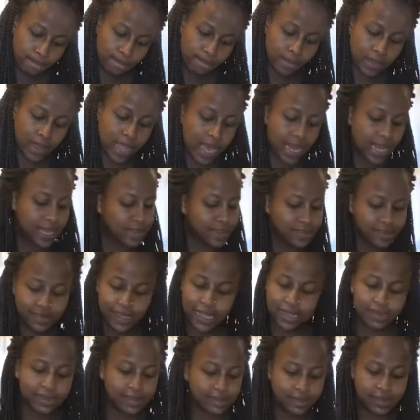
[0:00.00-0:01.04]
And it is
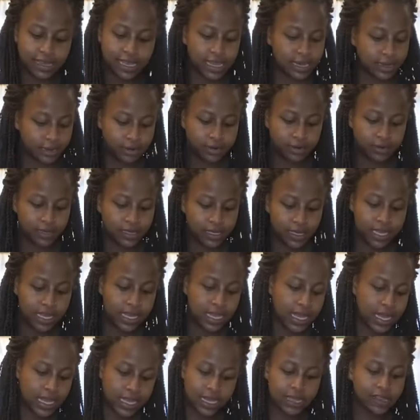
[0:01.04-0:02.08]
getting there.
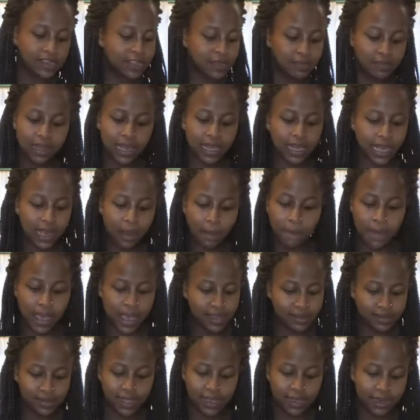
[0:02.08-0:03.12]
It is smelling
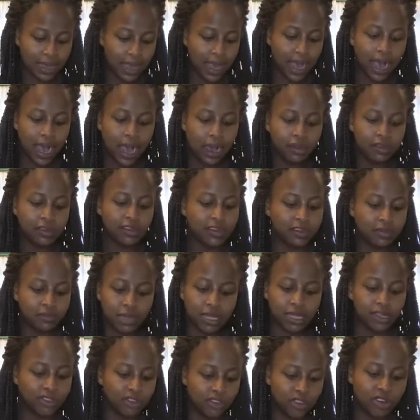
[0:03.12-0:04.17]
amazing. The house
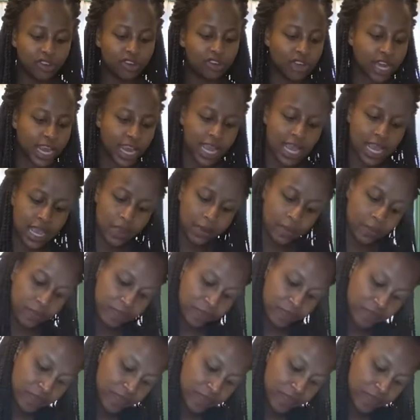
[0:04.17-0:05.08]
smells great.